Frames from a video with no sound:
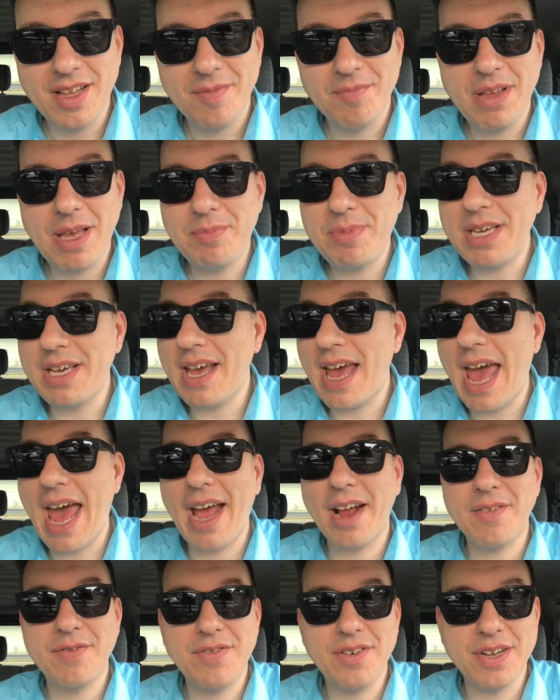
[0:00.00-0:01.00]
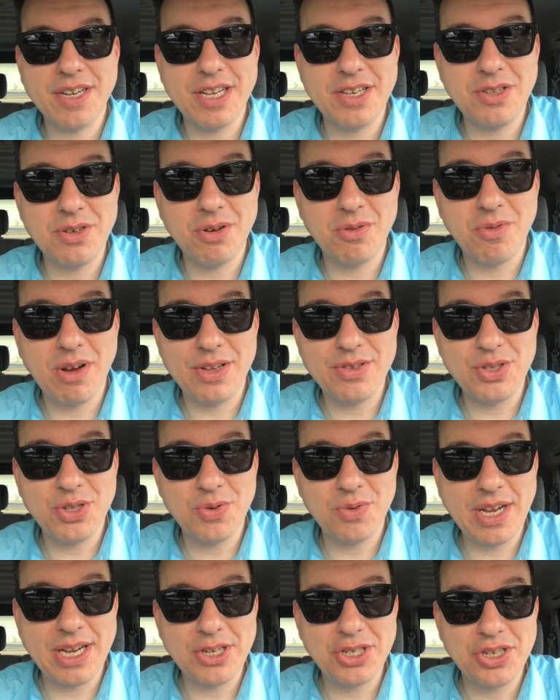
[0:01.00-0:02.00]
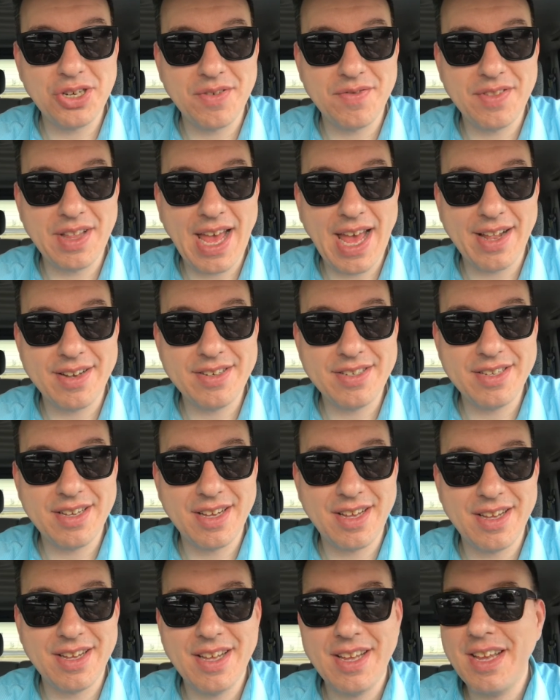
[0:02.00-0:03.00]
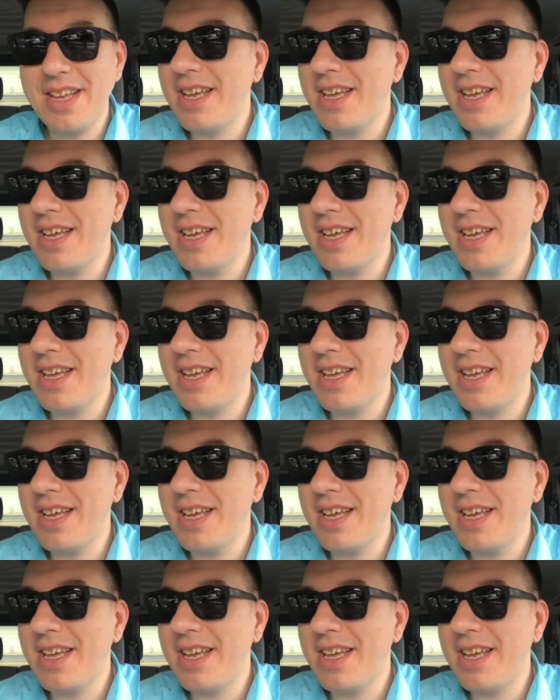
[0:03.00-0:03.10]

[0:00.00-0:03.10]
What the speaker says: Maybe AGFA can do a restoration of that